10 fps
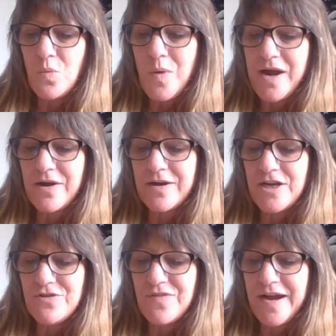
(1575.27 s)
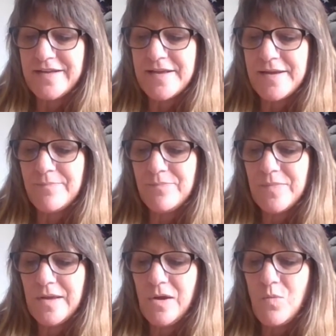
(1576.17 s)
Where can you find them?
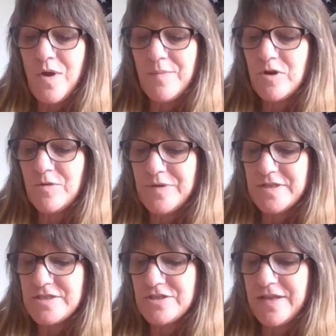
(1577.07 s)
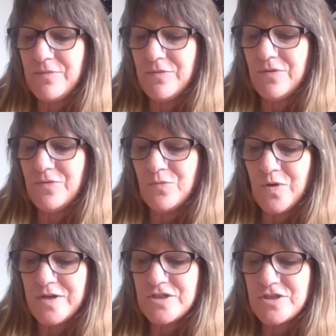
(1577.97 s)
What purpose do they
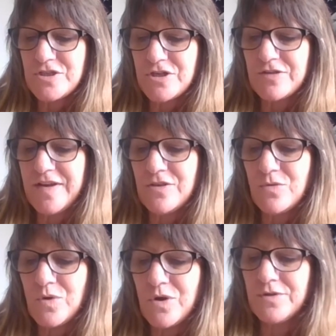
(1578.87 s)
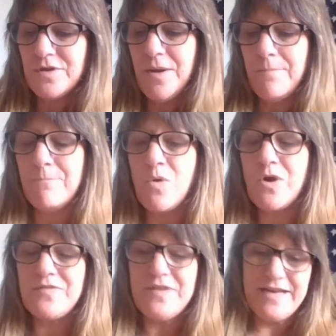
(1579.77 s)
want to serve in the world
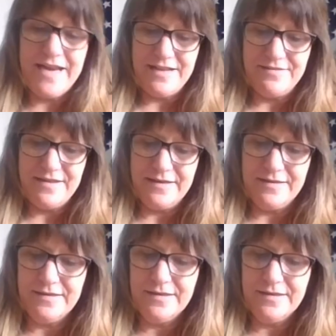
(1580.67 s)
more than anything?